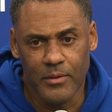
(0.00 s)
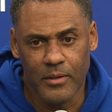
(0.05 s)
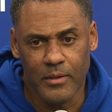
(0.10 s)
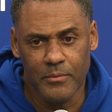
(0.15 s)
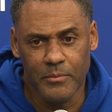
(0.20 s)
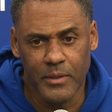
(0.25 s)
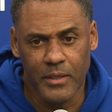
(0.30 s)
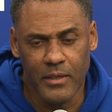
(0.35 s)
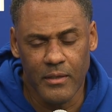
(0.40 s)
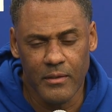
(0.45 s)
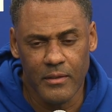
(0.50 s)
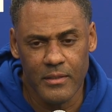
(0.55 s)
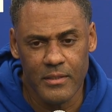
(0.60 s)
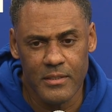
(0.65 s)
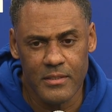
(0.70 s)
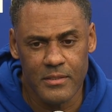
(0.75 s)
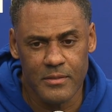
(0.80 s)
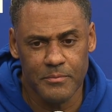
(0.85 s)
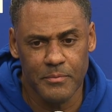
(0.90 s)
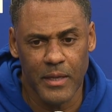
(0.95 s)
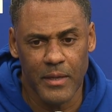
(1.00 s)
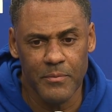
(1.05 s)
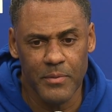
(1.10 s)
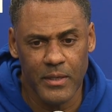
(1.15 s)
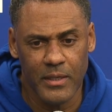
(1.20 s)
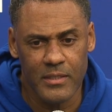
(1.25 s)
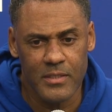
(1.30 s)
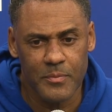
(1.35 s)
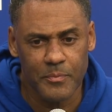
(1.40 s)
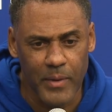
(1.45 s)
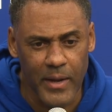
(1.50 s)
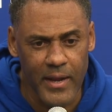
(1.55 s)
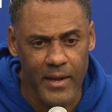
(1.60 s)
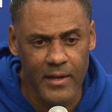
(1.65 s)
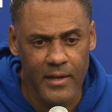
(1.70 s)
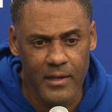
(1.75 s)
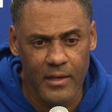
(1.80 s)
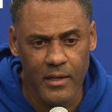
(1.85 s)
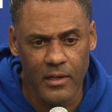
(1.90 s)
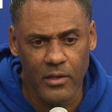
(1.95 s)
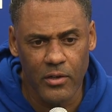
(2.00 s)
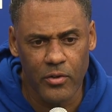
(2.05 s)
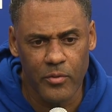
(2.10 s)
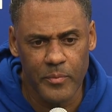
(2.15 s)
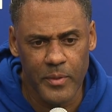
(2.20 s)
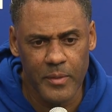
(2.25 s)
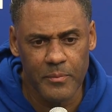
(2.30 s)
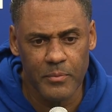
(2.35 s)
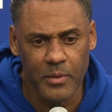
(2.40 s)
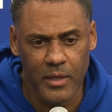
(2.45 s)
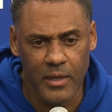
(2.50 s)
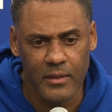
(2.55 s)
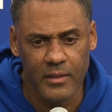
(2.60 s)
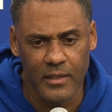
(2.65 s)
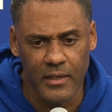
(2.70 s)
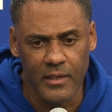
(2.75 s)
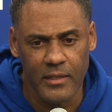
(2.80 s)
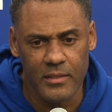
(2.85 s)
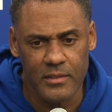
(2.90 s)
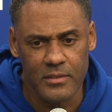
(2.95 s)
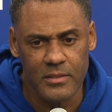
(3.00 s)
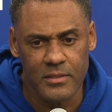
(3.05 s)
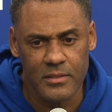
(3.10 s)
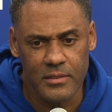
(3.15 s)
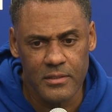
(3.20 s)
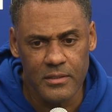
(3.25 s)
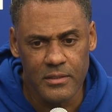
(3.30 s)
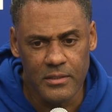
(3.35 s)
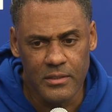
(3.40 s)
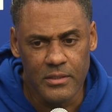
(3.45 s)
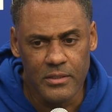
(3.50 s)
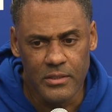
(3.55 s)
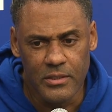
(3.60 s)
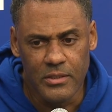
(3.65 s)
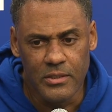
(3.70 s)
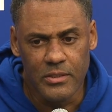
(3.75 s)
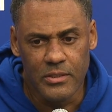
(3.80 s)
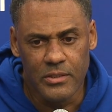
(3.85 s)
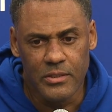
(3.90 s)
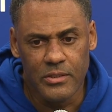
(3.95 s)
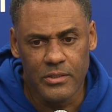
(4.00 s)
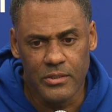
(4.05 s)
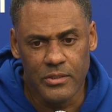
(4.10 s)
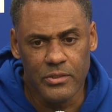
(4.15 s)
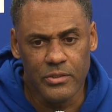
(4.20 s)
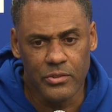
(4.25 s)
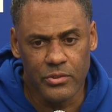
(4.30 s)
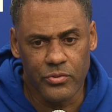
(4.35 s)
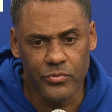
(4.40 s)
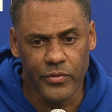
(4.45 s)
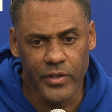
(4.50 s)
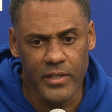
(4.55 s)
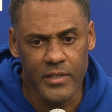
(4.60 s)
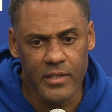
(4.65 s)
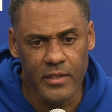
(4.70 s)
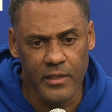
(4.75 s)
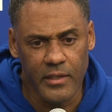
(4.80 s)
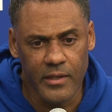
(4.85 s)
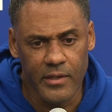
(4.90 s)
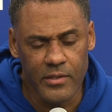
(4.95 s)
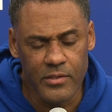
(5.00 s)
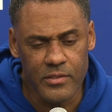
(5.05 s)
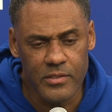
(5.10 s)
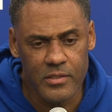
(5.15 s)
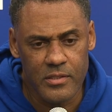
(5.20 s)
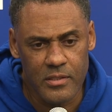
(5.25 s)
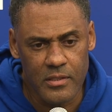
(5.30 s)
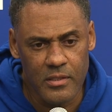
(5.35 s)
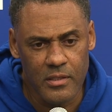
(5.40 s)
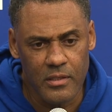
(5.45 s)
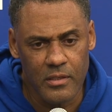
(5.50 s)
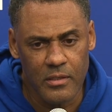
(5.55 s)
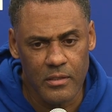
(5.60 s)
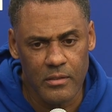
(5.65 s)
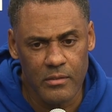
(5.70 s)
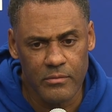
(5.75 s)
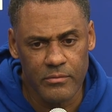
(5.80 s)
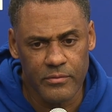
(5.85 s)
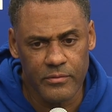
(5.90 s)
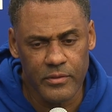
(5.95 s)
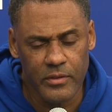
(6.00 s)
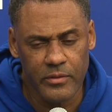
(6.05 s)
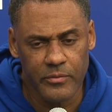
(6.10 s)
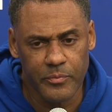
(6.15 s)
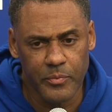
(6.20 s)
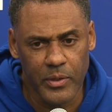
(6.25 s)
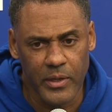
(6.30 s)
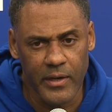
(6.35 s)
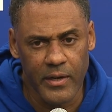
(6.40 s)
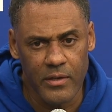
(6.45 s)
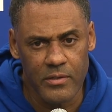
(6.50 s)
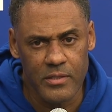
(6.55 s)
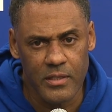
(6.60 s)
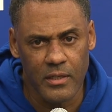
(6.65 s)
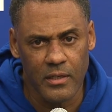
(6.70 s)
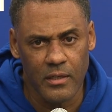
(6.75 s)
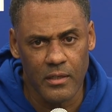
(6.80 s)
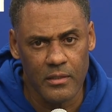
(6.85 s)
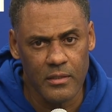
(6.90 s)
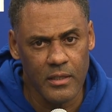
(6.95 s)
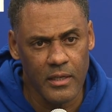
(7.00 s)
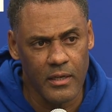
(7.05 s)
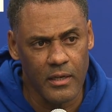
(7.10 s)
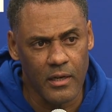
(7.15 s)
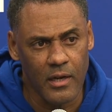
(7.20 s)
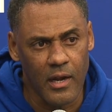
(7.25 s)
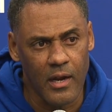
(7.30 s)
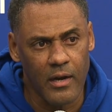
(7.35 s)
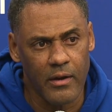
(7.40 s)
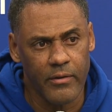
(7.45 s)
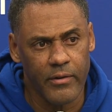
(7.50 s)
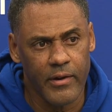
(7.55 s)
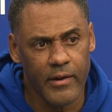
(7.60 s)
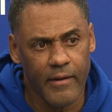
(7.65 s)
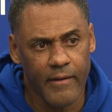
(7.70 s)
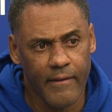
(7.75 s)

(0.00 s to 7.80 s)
I mean, it's maybe expanded a little bit, but I think it's three tiers of players in the lottery.